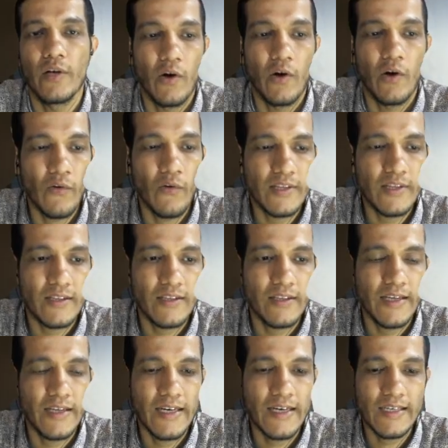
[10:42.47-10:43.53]
Only the
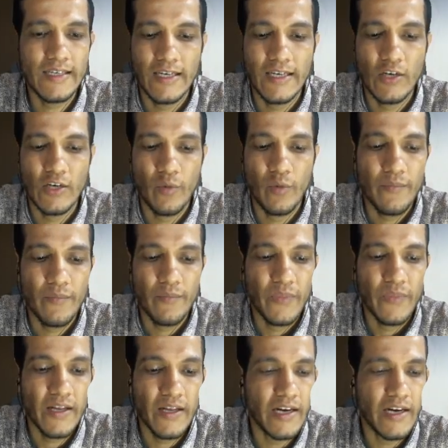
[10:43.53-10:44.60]
thing is it will be
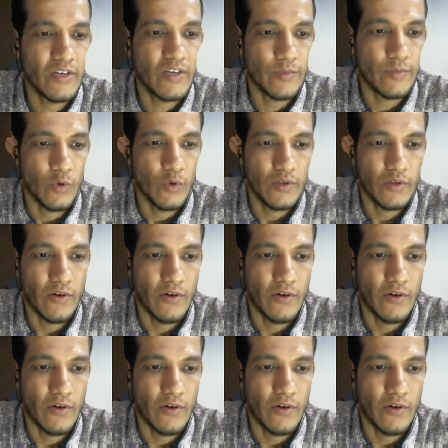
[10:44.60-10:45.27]
in reverse mode.